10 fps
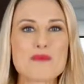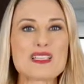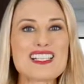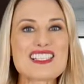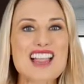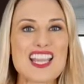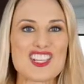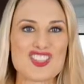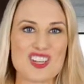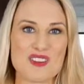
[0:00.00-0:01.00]
please like
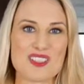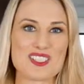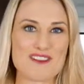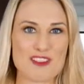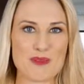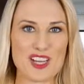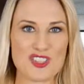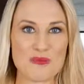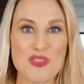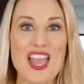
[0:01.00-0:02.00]
and share this
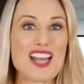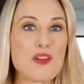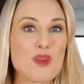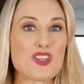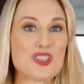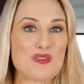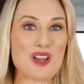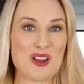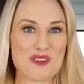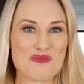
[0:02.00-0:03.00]
information with anyone you
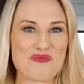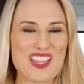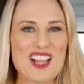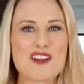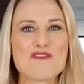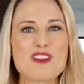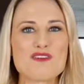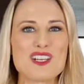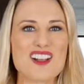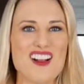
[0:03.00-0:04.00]
know. Feel
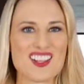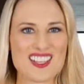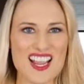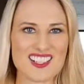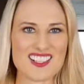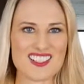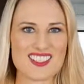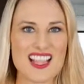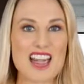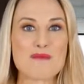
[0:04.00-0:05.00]
free to contact
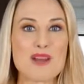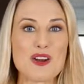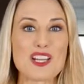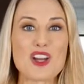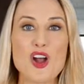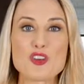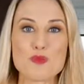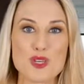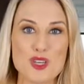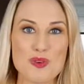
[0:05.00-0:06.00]
us at
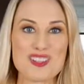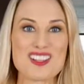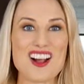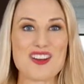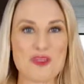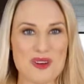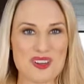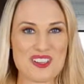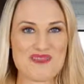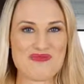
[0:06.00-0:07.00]

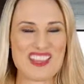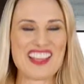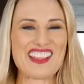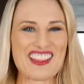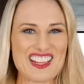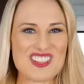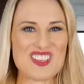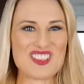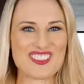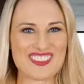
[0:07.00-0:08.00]
AmericanEntrepreneur.org. Thank
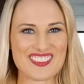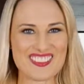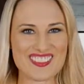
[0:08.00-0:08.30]
you.